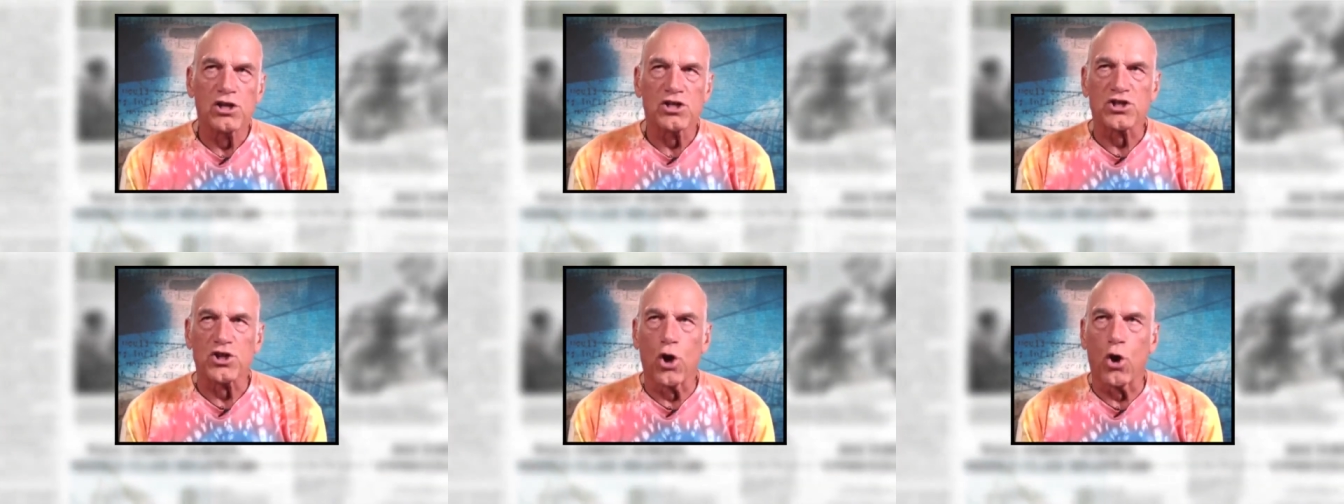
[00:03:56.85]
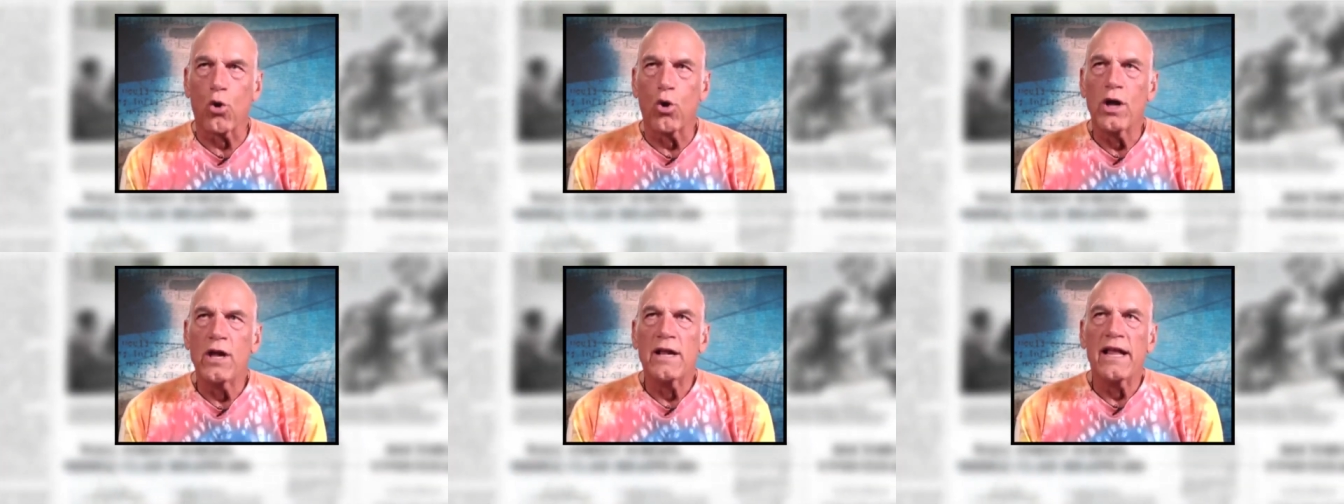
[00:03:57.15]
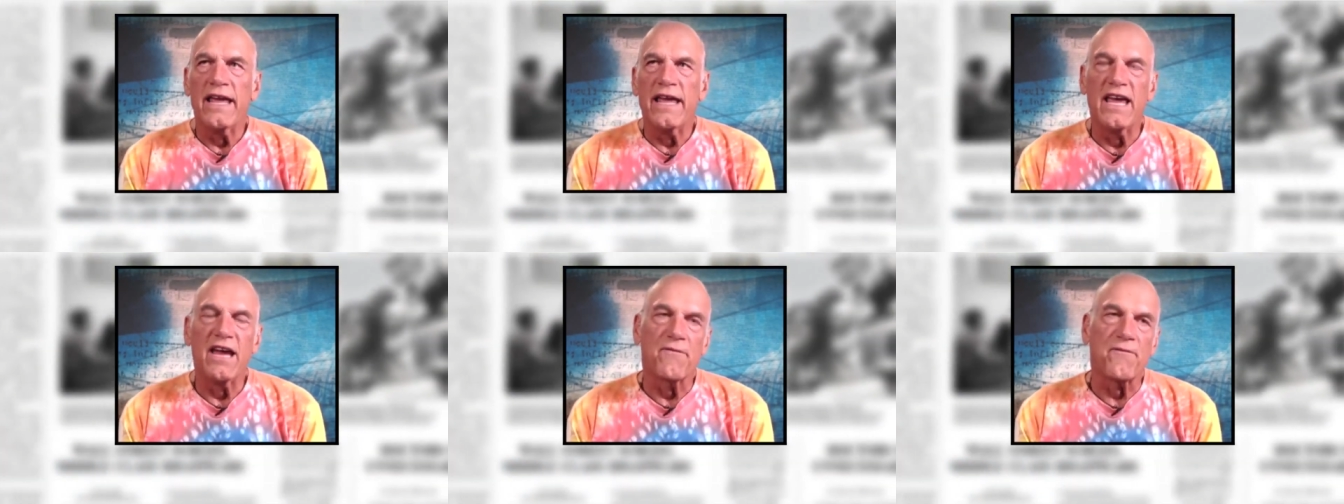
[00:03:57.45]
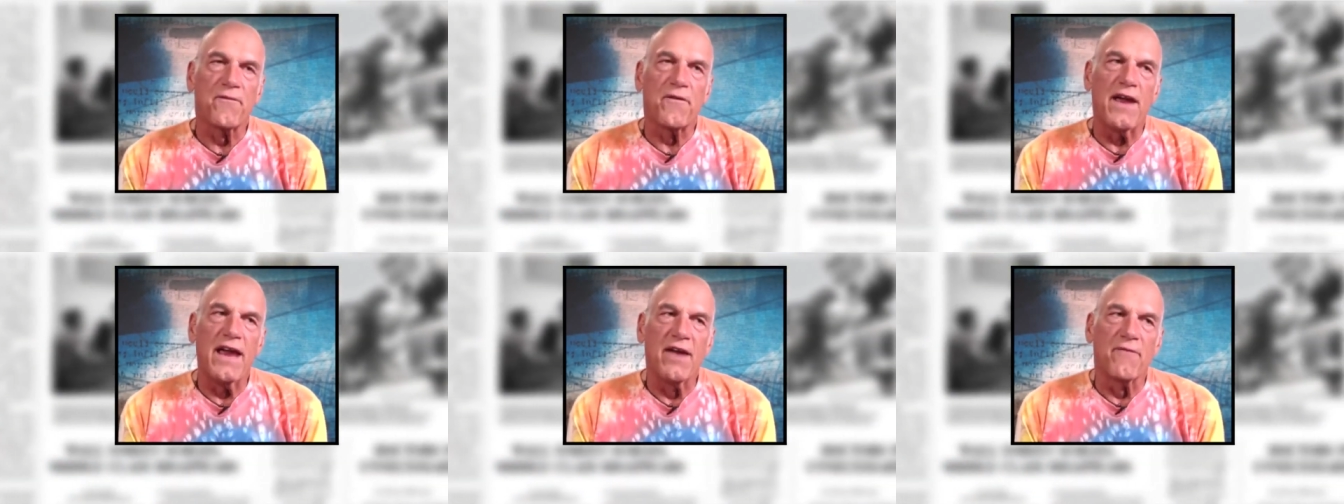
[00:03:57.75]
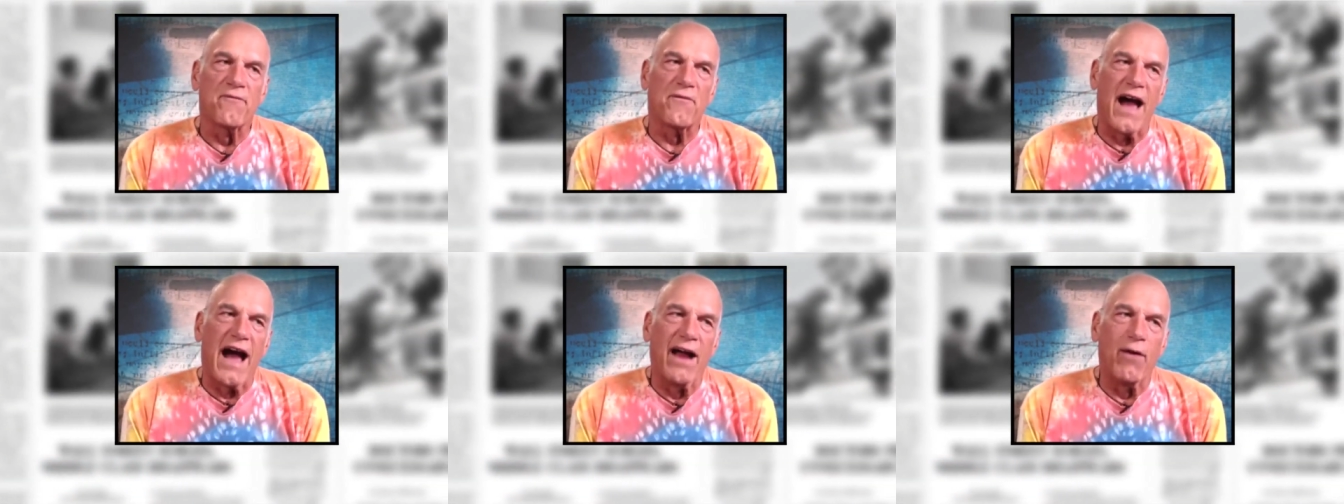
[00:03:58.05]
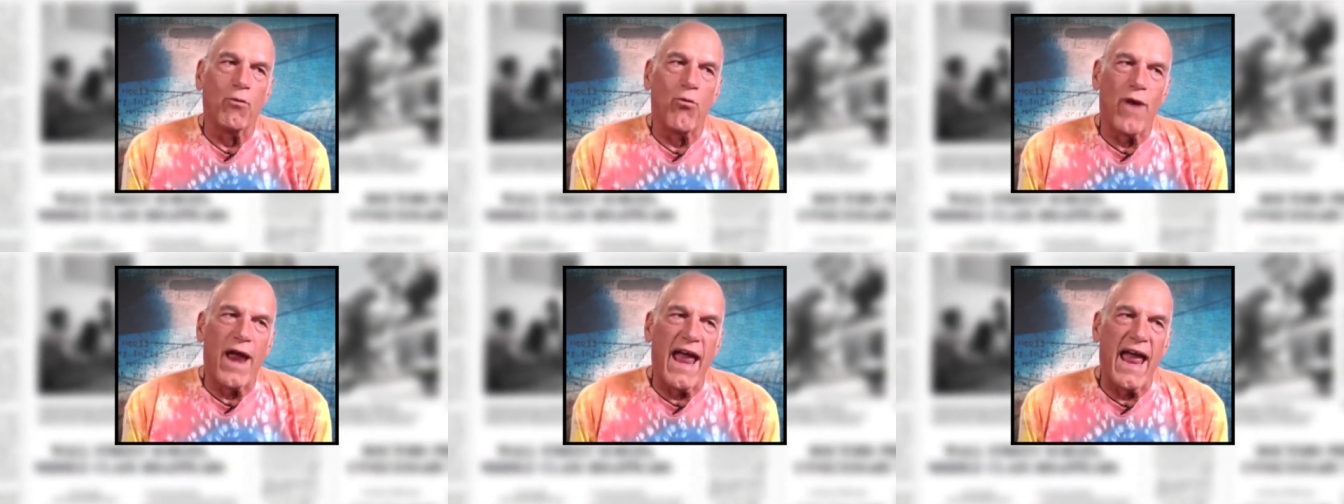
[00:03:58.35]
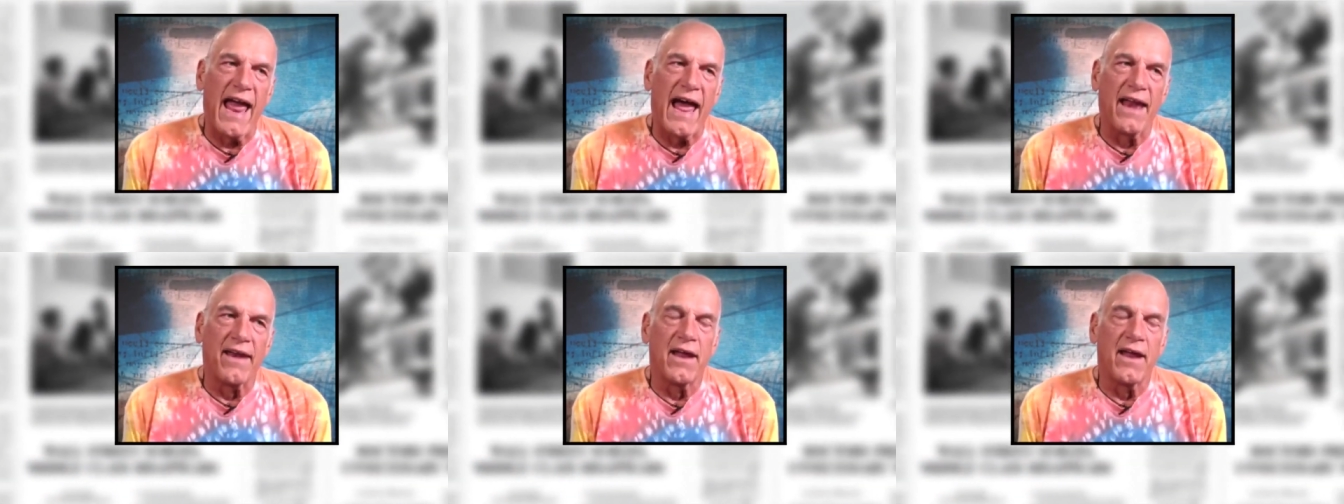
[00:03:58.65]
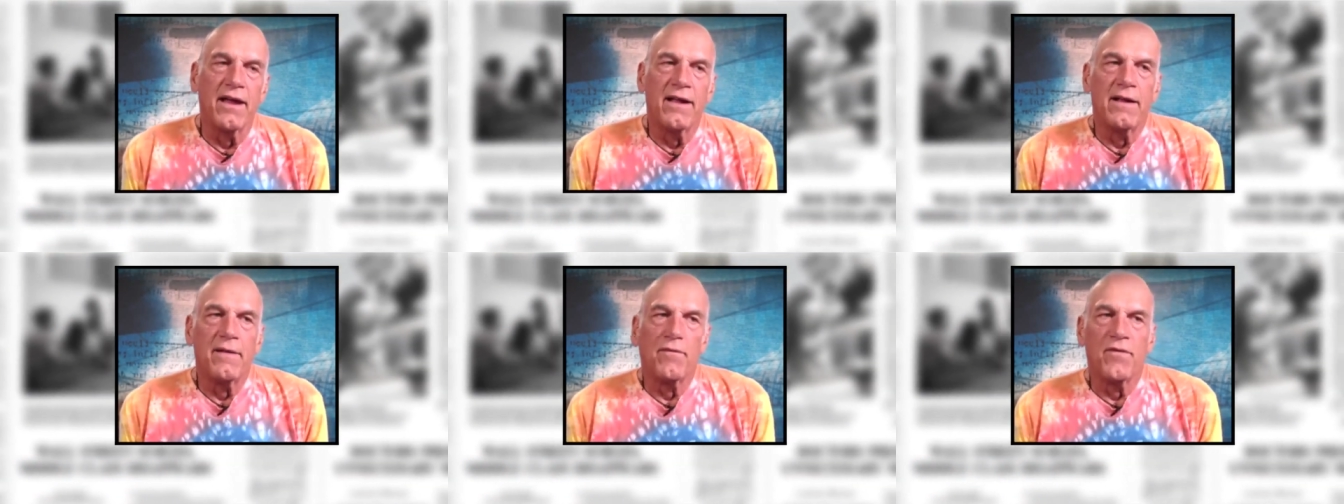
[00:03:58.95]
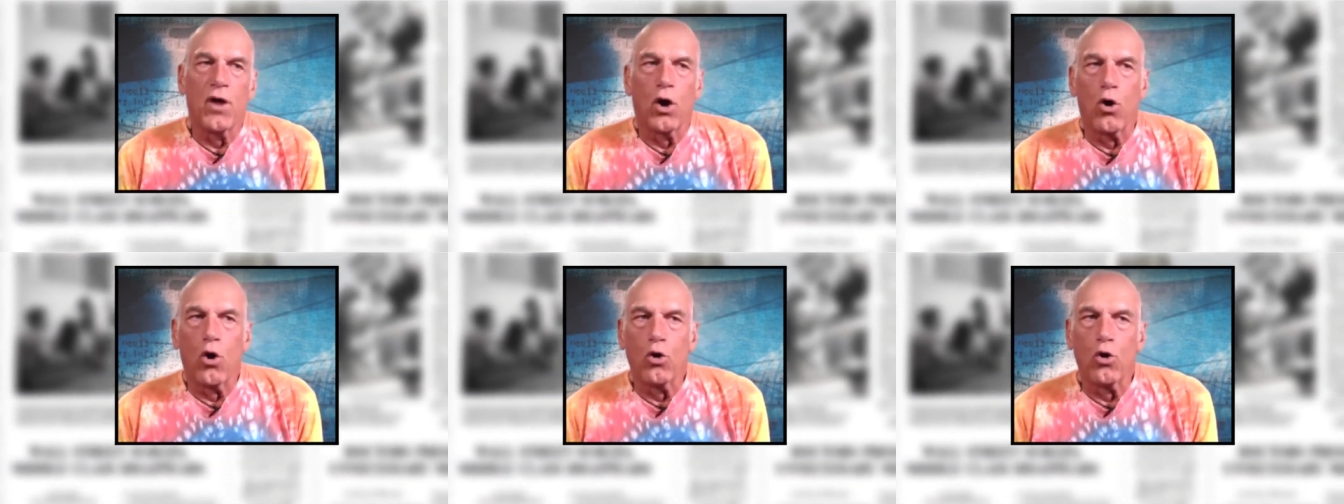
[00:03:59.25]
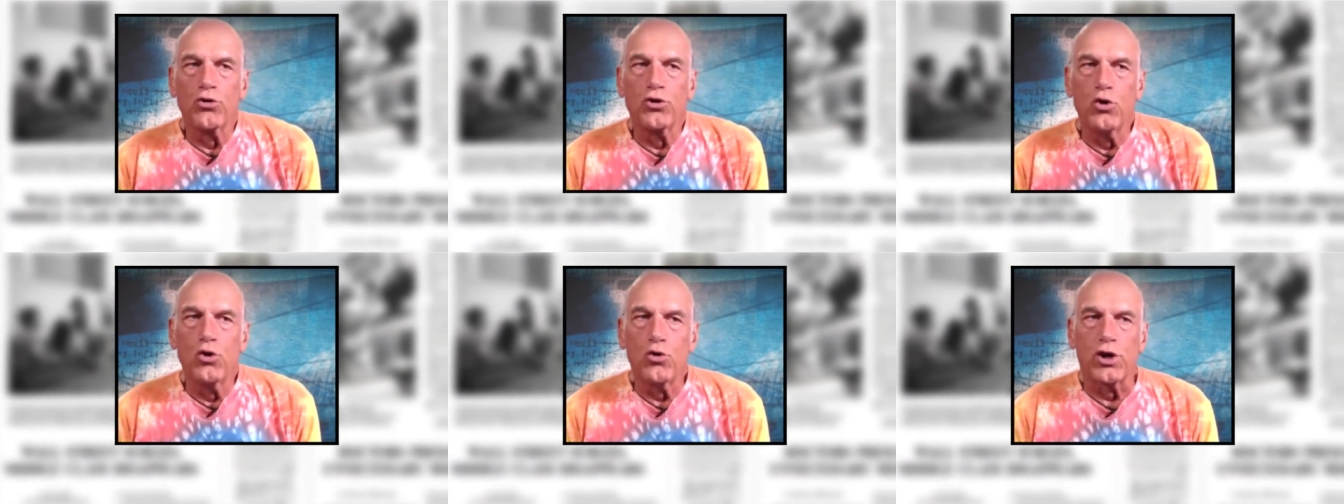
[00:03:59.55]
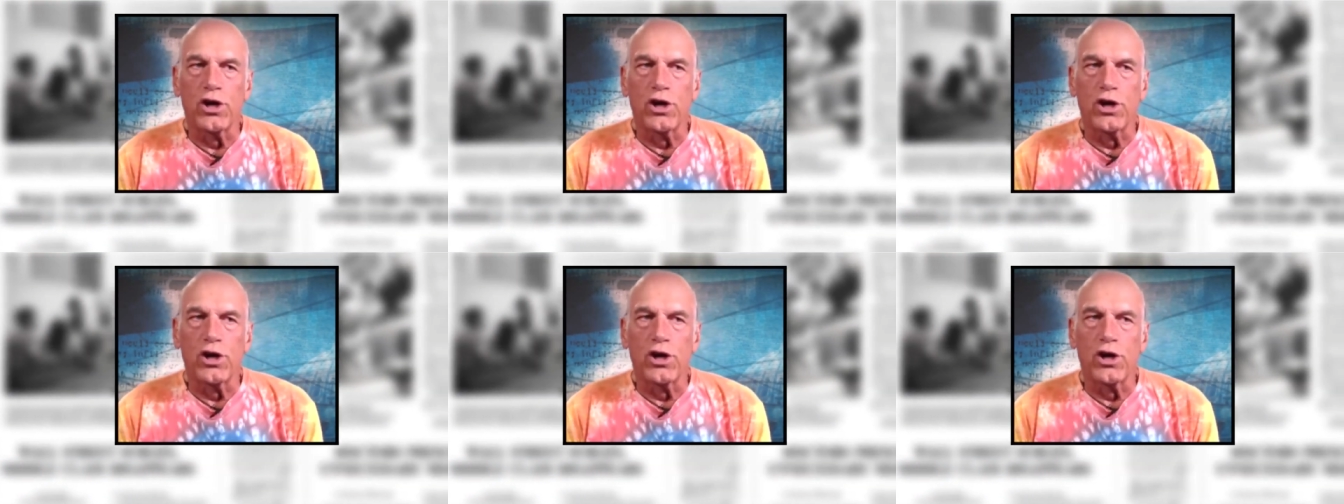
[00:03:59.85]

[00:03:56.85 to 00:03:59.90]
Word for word: So if, if Iran, the whole